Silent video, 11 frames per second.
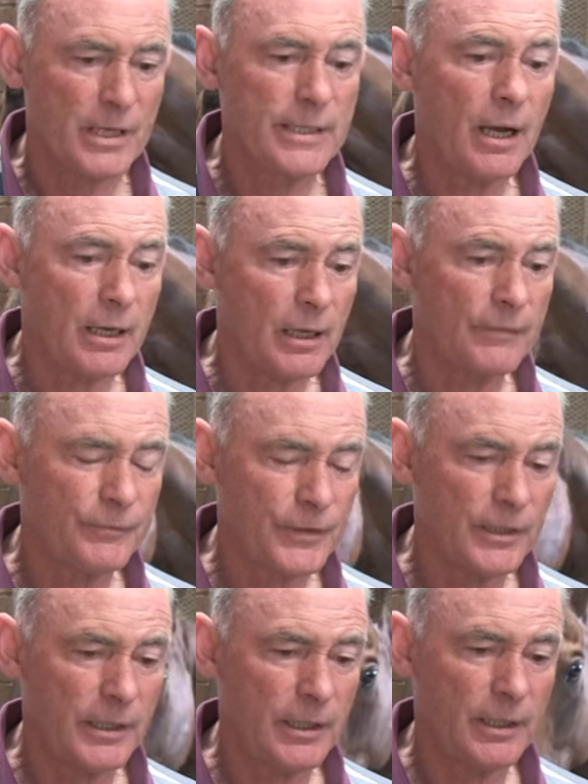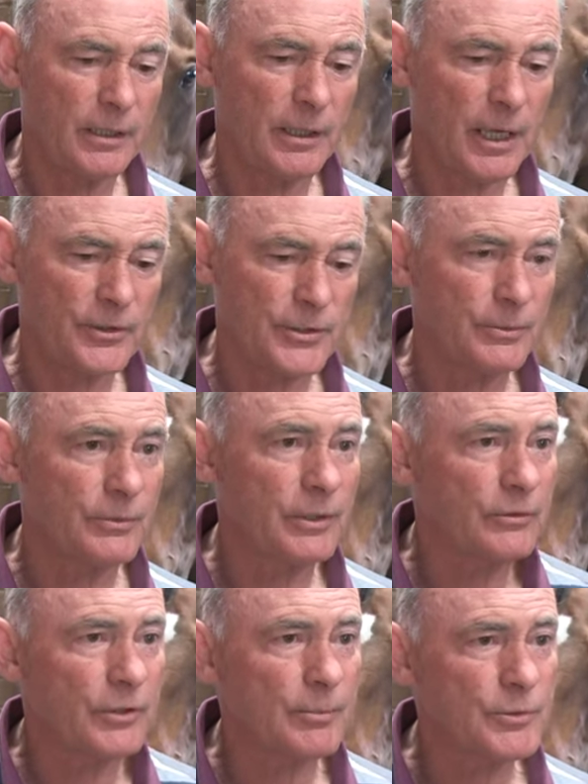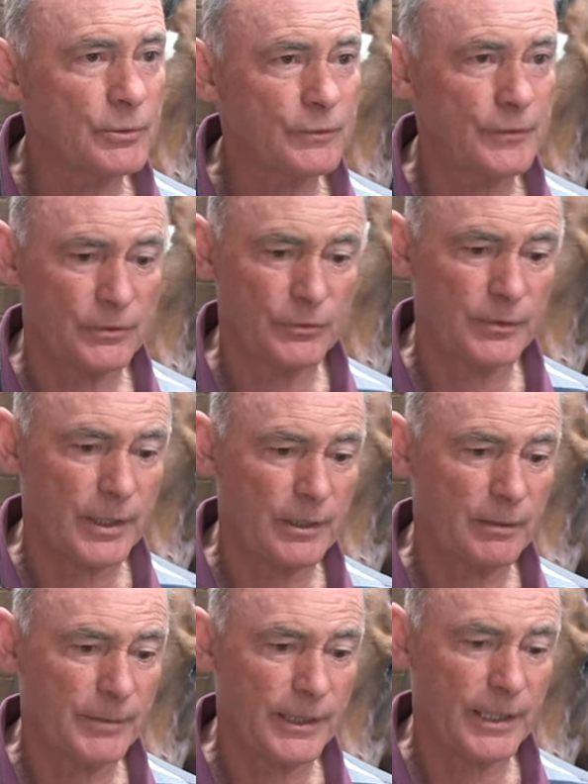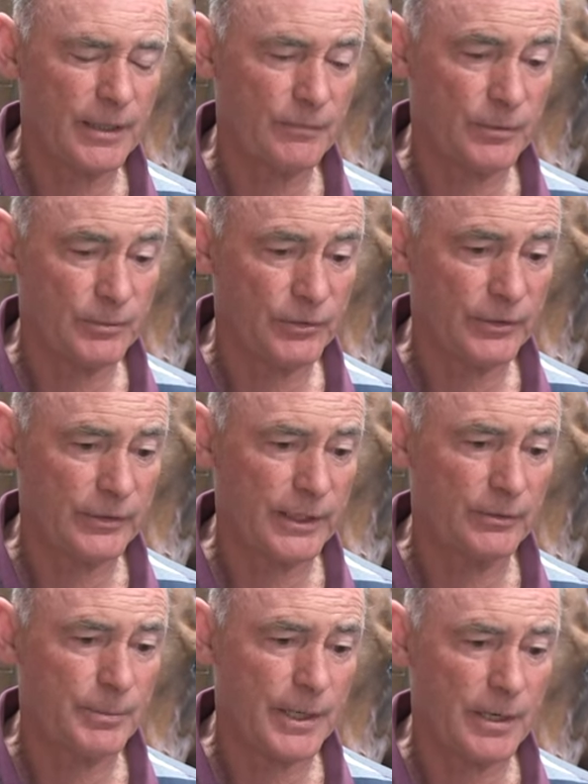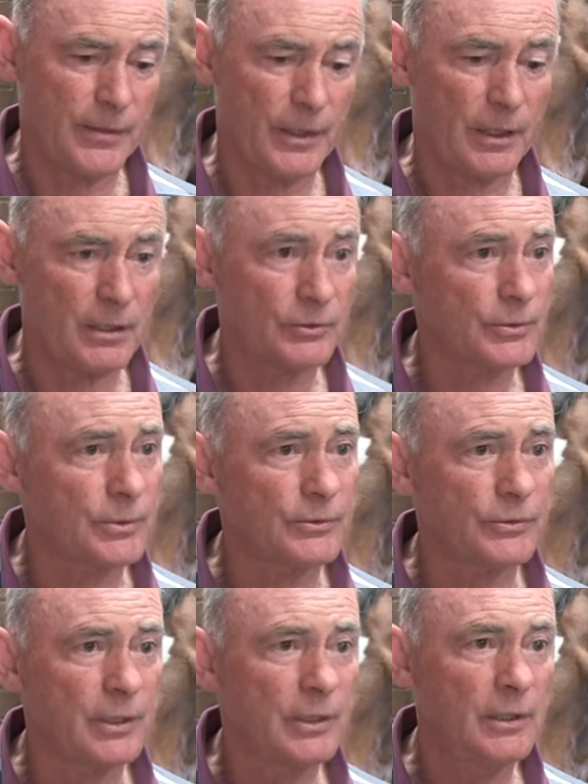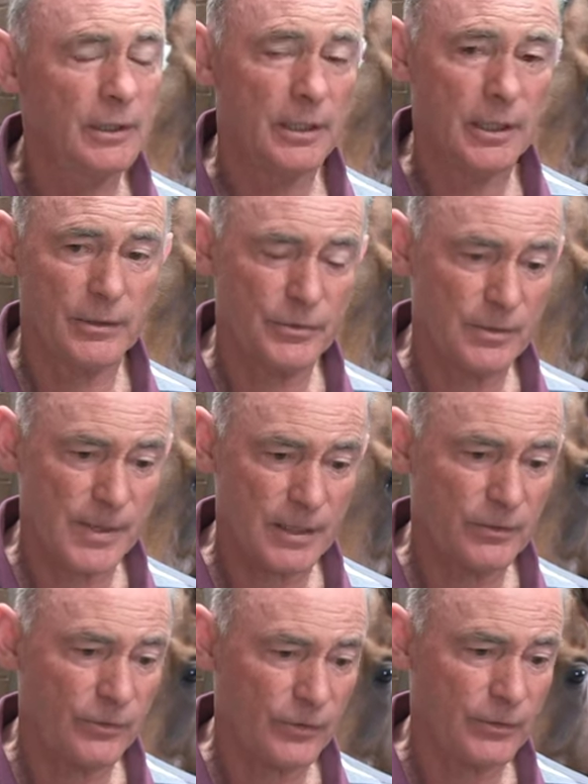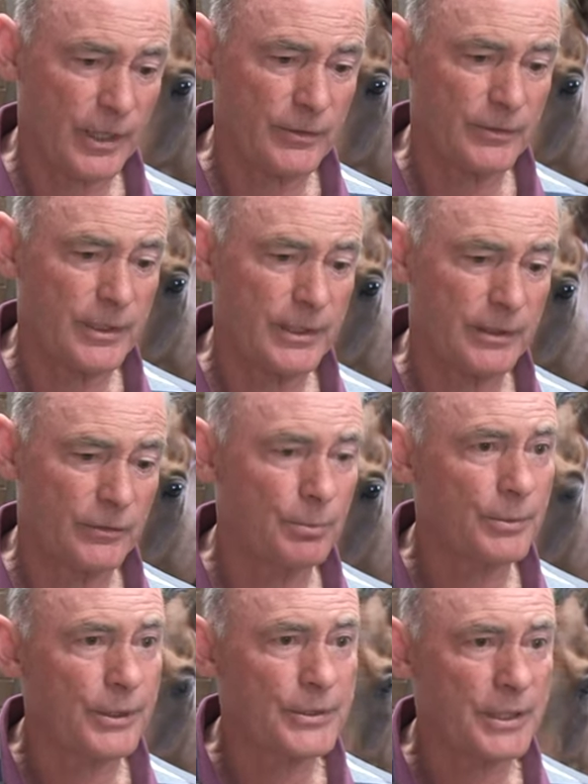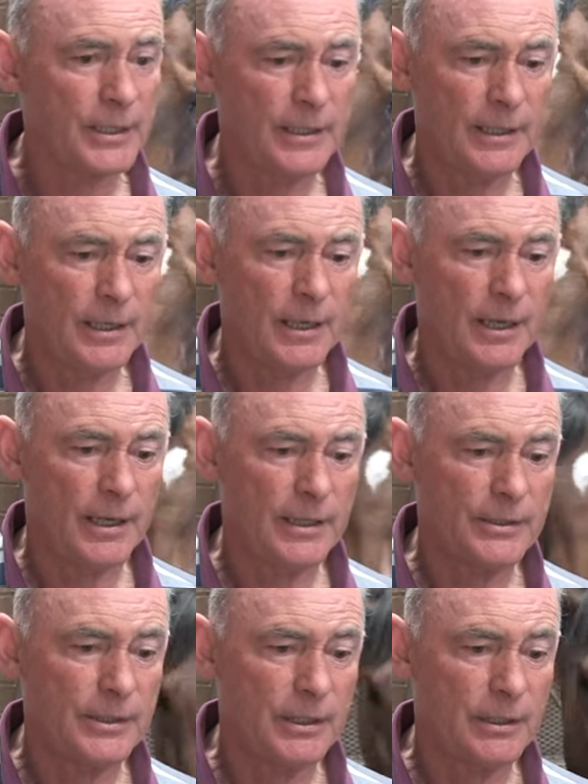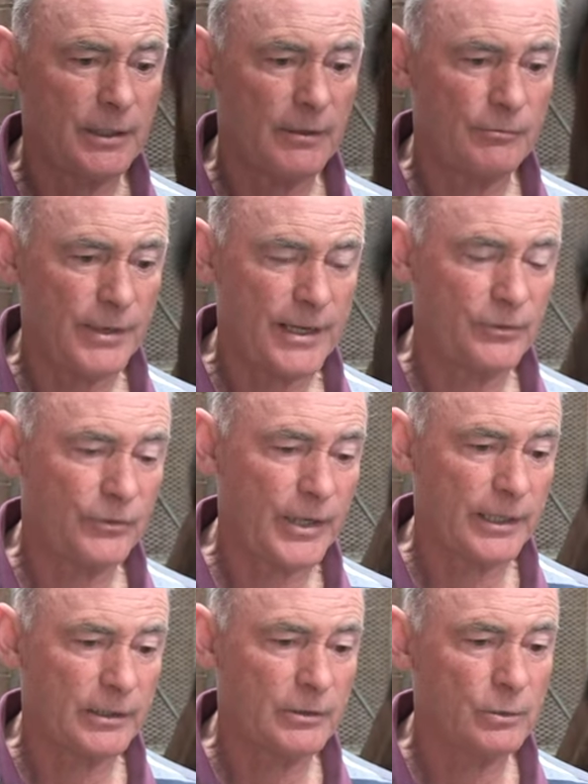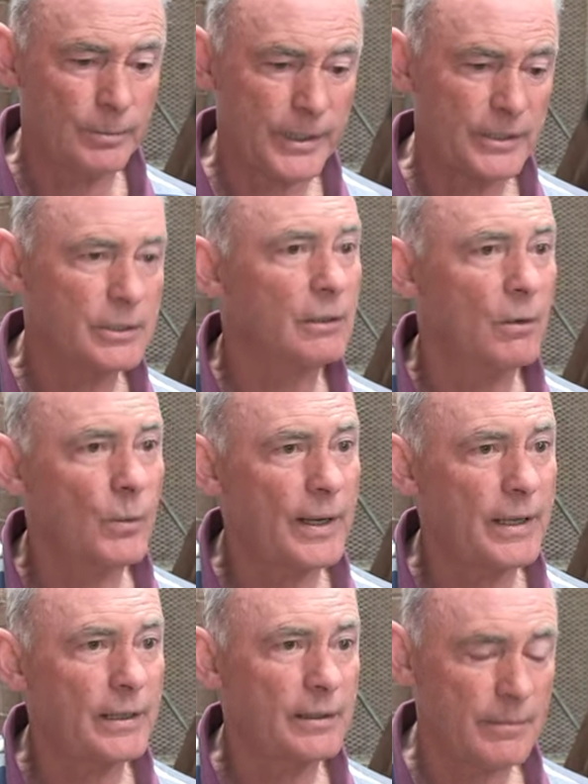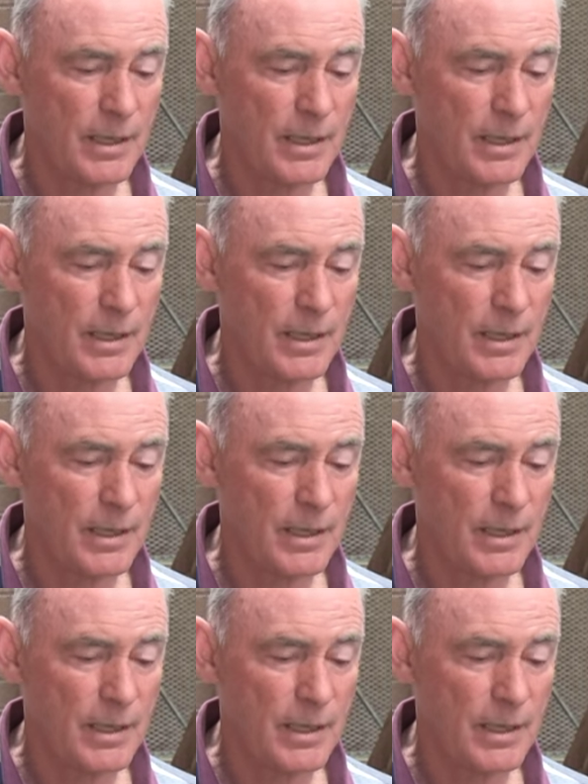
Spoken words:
Yeah, actually it was an exceptional first run. I mean, he came from six lengths behind the last horse, going through about the 600 in a sprint, and ran second, albeit a long way